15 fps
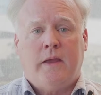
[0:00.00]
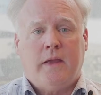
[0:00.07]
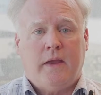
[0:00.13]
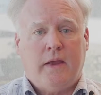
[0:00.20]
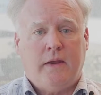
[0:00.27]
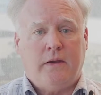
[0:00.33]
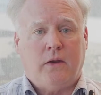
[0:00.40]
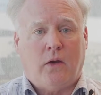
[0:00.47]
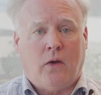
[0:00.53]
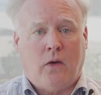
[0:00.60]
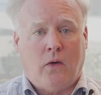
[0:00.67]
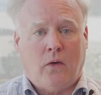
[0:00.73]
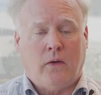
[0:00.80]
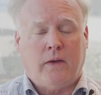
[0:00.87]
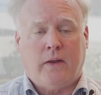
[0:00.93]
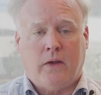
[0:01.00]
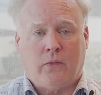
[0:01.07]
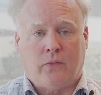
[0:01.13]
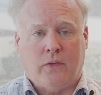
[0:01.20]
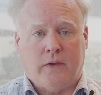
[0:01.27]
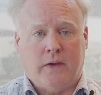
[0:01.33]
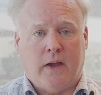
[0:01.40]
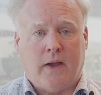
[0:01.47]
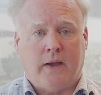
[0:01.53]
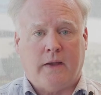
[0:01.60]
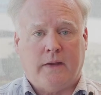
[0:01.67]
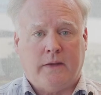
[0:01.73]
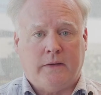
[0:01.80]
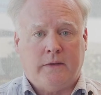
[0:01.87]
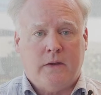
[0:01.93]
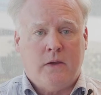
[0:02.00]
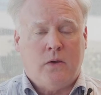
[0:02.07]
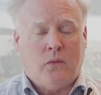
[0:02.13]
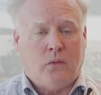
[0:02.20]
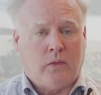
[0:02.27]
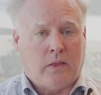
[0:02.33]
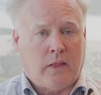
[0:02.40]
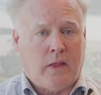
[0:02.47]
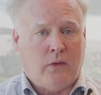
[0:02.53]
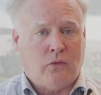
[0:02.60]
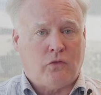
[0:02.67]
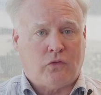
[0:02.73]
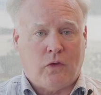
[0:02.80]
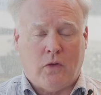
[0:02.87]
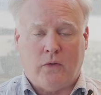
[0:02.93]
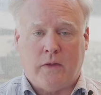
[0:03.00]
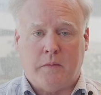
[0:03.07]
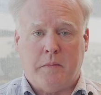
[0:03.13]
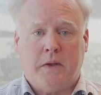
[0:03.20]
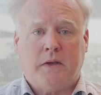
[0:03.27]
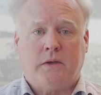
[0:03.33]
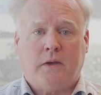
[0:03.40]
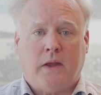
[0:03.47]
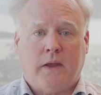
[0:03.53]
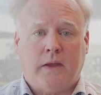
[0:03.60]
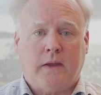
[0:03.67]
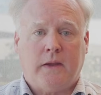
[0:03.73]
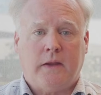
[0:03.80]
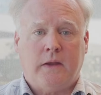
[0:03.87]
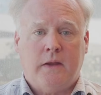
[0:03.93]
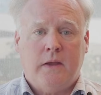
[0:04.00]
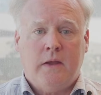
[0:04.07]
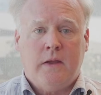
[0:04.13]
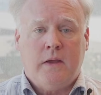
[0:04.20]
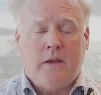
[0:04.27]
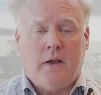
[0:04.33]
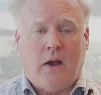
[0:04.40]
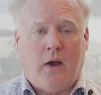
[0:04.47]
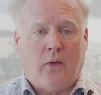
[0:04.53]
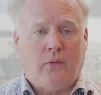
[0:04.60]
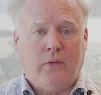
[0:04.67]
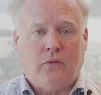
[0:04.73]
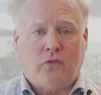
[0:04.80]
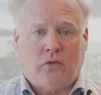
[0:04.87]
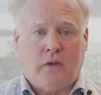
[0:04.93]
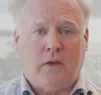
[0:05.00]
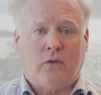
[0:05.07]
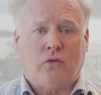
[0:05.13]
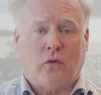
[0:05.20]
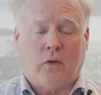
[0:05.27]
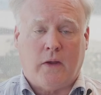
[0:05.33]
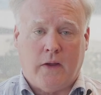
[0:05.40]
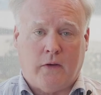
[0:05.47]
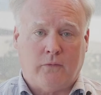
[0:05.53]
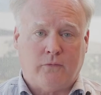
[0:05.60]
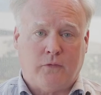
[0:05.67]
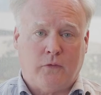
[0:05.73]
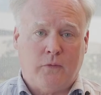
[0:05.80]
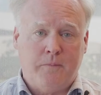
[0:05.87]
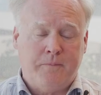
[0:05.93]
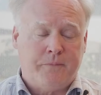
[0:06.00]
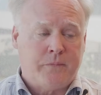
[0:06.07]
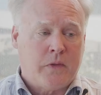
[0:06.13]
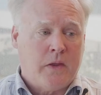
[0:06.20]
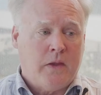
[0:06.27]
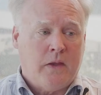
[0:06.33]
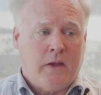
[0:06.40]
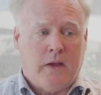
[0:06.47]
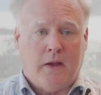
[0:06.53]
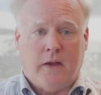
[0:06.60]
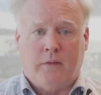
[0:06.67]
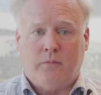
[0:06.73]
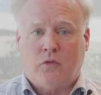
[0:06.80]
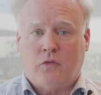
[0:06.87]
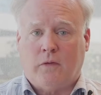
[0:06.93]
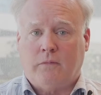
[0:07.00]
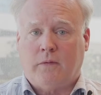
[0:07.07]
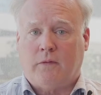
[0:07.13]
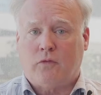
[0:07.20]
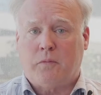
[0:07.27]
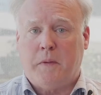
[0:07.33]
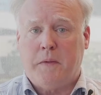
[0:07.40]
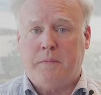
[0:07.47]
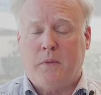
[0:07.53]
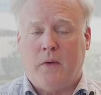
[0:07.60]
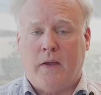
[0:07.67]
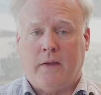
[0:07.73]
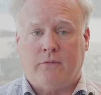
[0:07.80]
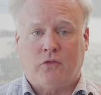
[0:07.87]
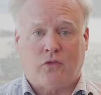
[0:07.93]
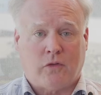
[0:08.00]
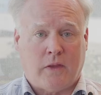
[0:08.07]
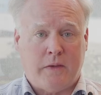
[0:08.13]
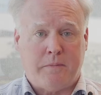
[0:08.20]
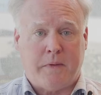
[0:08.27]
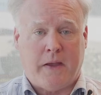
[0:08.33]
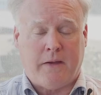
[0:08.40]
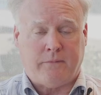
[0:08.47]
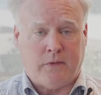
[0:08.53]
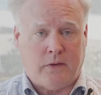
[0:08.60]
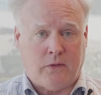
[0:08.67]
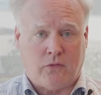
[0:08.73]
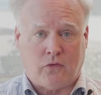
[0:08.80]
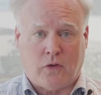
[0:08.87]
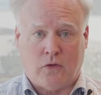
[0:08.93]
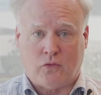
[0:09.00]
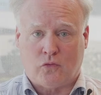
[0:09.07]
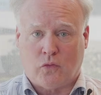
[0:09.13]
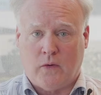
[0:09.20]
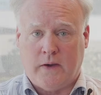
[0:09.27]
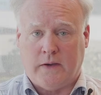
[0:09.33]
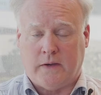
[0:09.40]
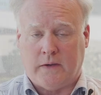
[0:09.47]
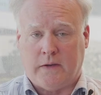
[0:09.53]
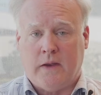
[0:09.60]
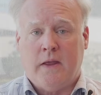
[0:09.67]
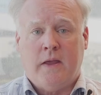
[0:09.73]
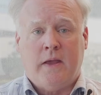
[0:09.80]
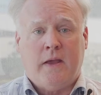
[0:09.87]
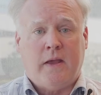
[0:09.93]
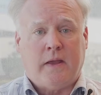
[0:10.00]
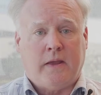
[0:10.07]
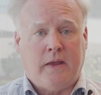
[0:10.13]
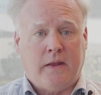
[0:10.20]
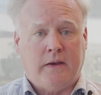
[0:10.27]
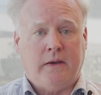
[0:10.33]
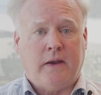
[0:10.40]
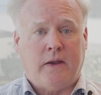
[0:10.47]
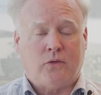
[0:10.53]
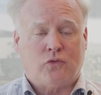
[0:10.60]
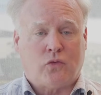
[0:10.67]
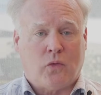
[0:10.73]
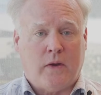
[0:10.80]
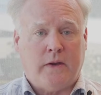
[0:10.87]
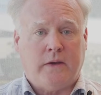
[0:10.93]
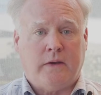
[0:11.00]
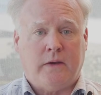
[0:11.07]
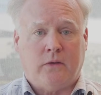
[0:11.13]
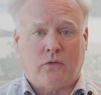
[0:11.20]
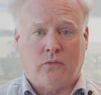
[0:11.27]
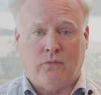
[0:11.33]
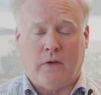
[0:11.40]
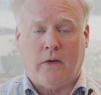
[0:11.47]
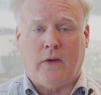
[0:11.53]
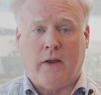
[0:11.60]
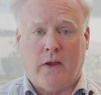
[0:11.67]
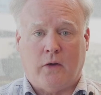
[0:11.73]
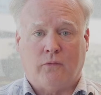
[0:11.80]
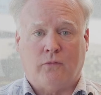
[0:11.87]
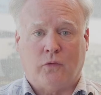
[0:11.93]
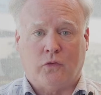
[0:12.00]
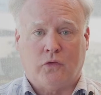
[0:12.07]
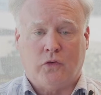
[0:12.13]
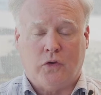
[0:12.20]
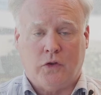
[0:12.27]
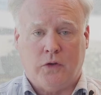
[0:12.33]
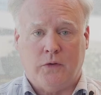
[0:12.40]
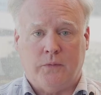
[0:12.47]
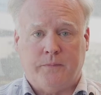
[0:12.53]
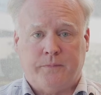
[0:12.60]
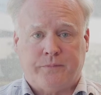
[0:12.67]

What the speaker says: eating a heart healthy diet with low sodium intake. All these things are helpful. Sometimes people have sleep apnea that's untreated. Getting that treated is very helpful too.